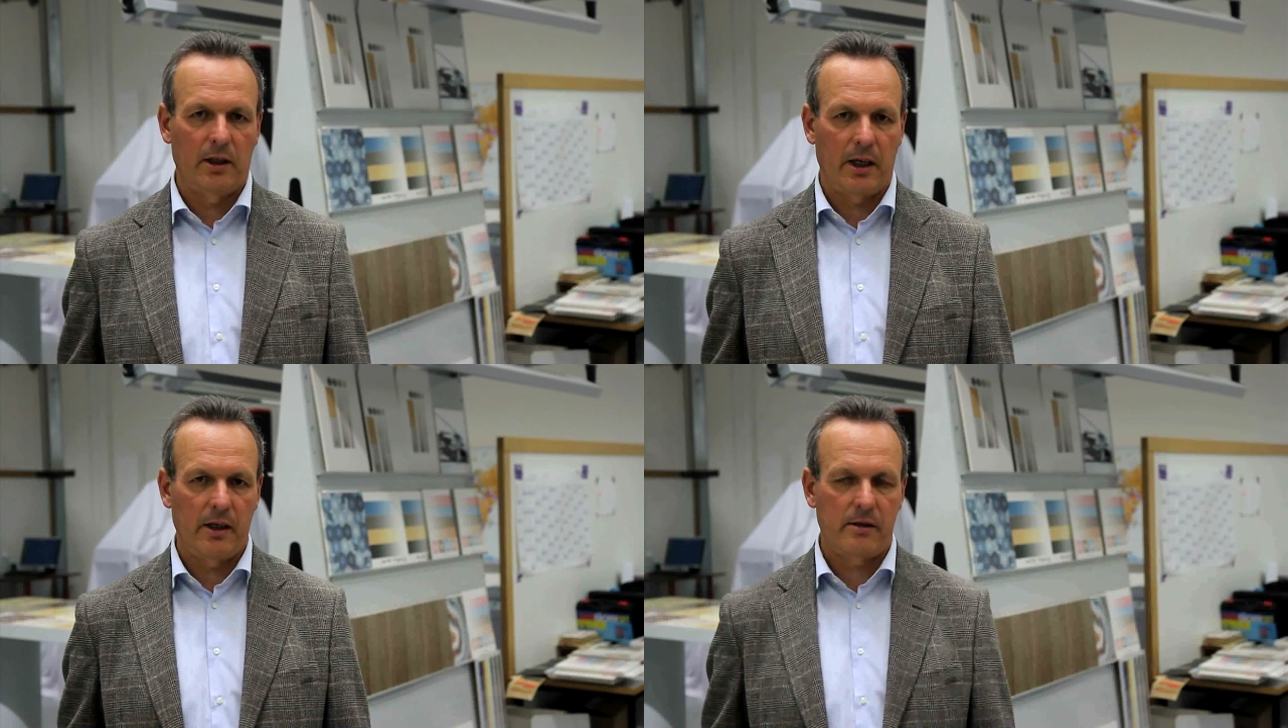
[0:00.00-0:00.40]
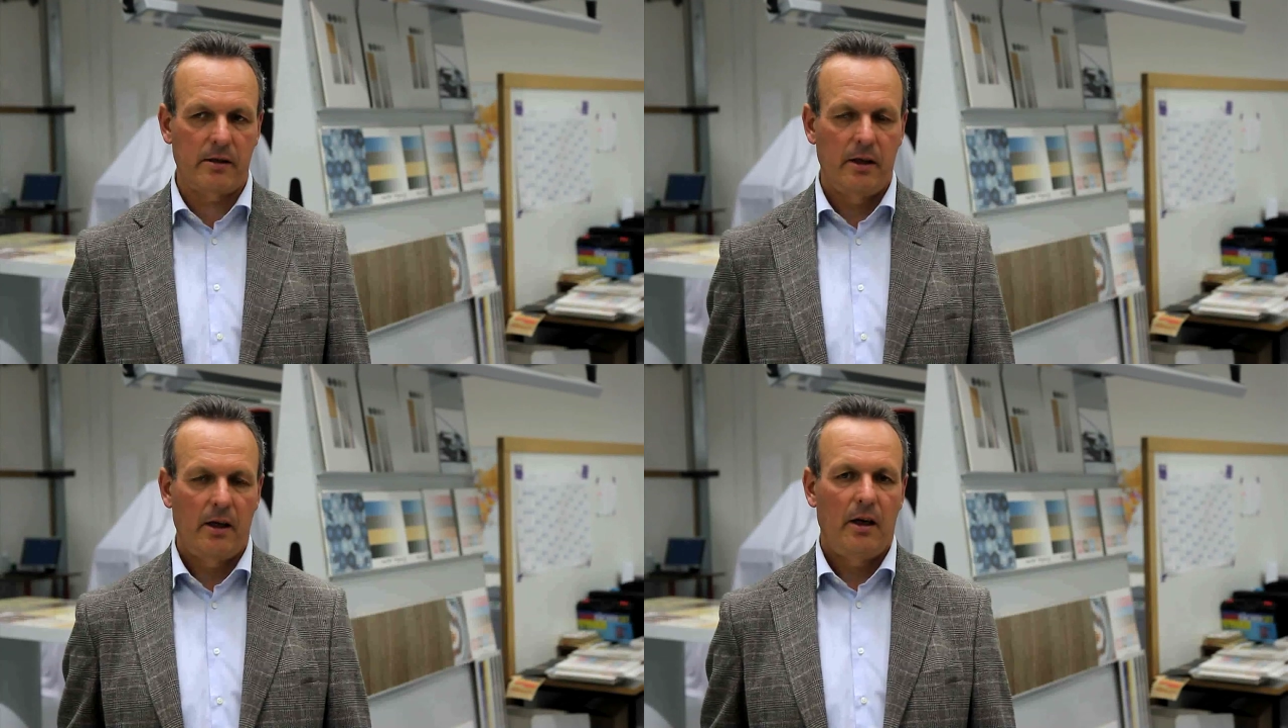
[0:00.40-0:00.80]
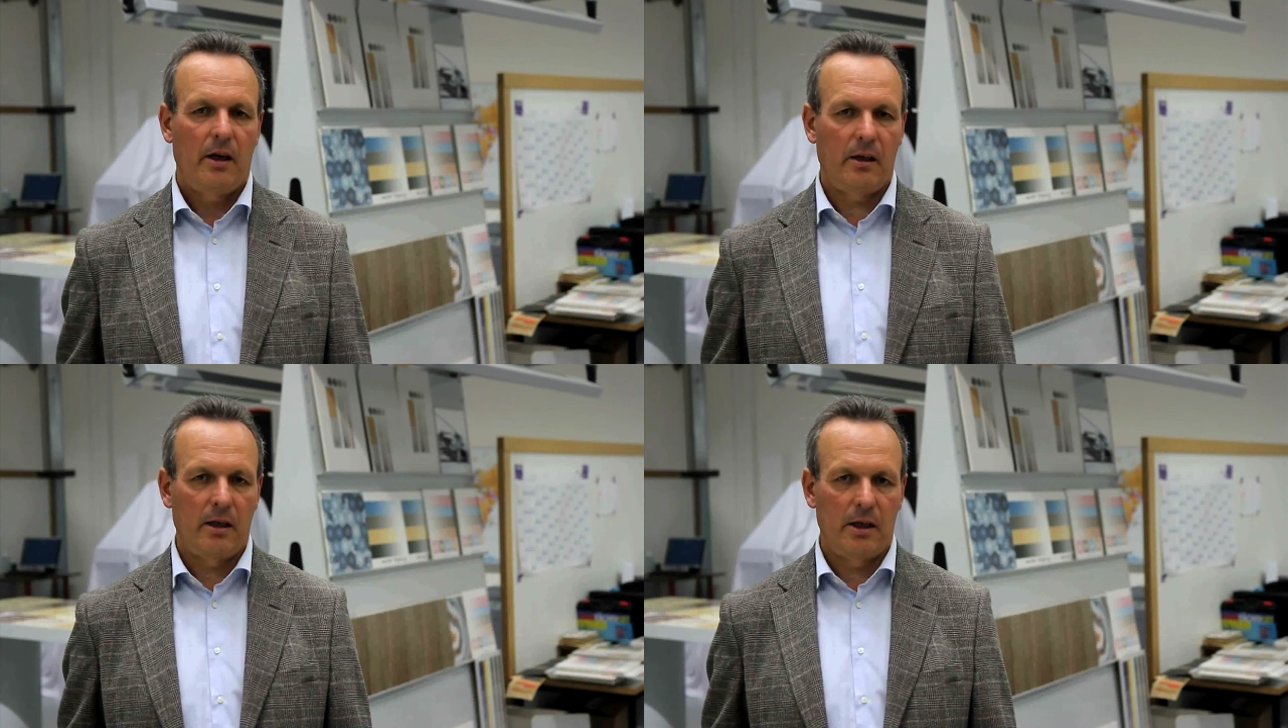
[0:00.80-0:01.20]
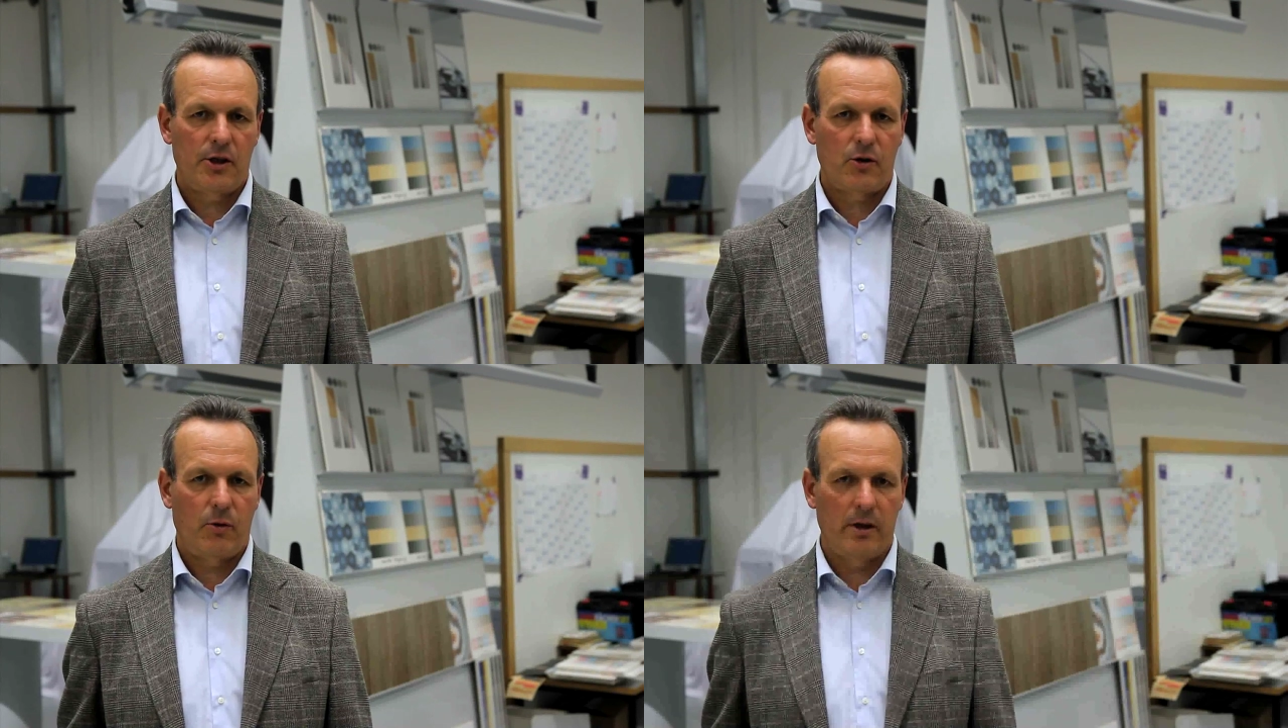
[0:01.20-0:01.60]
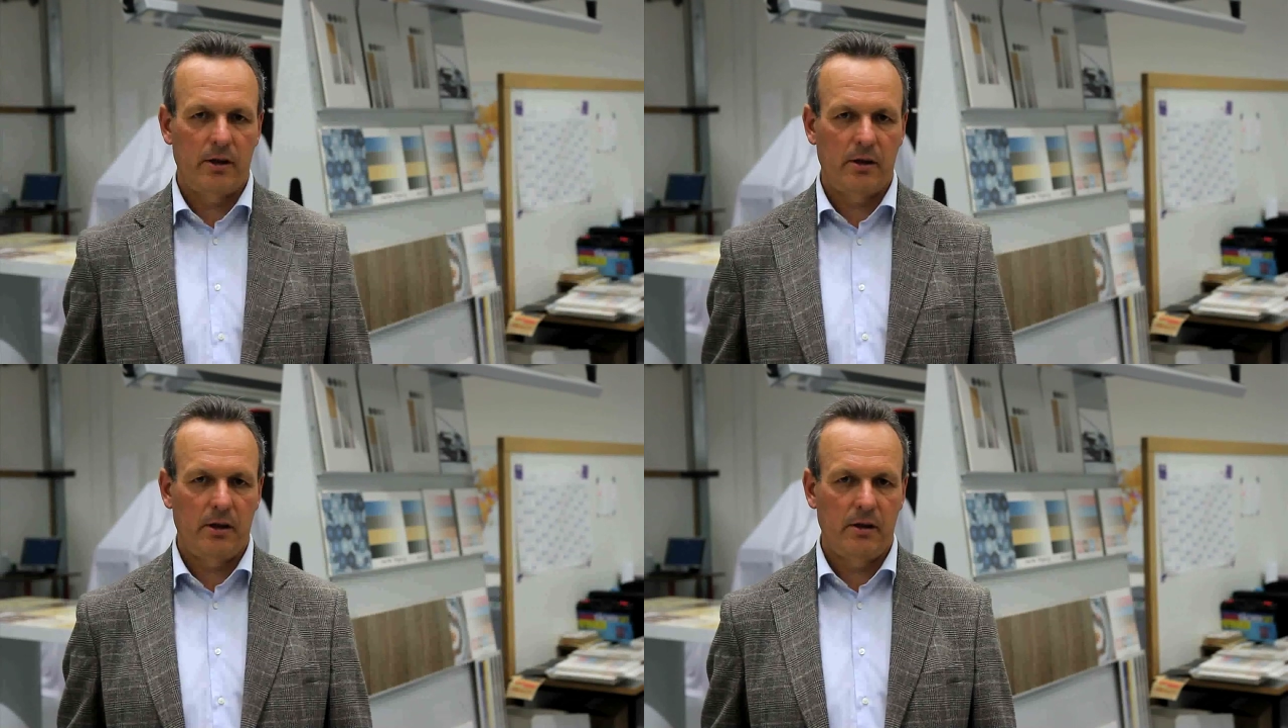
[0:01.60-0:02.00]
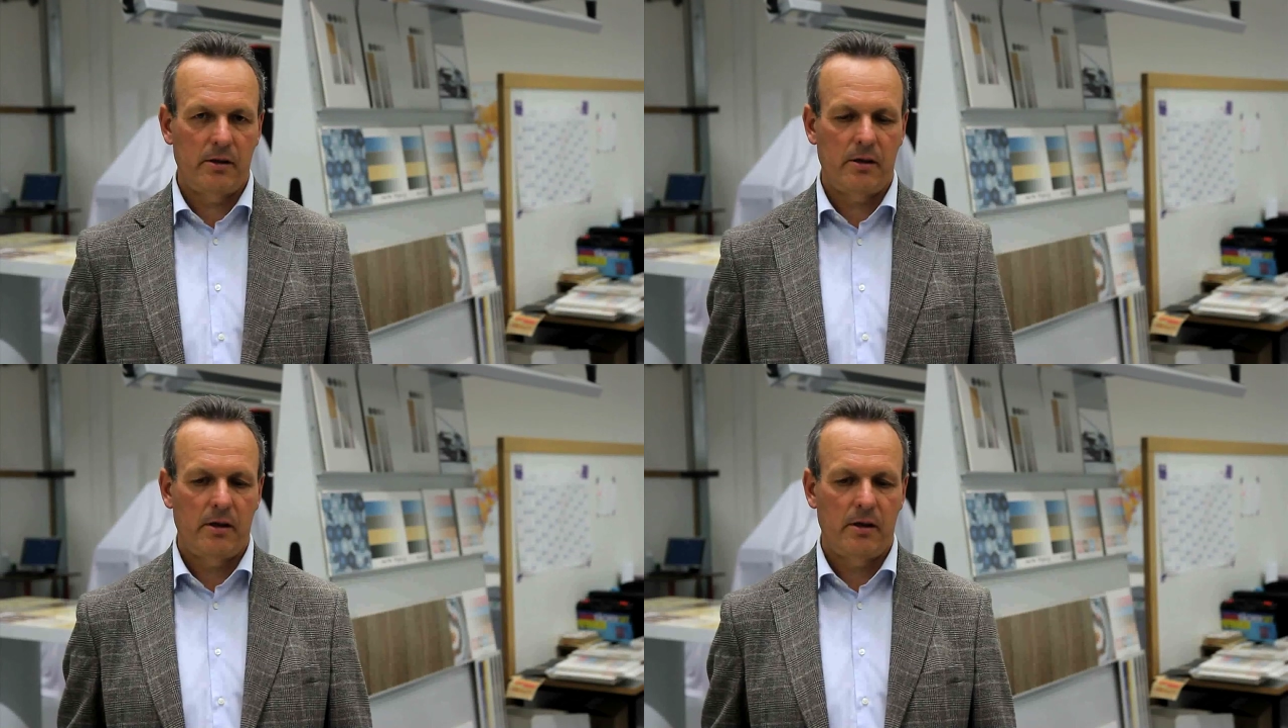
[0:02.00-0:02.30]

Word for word: glaze at large quantities,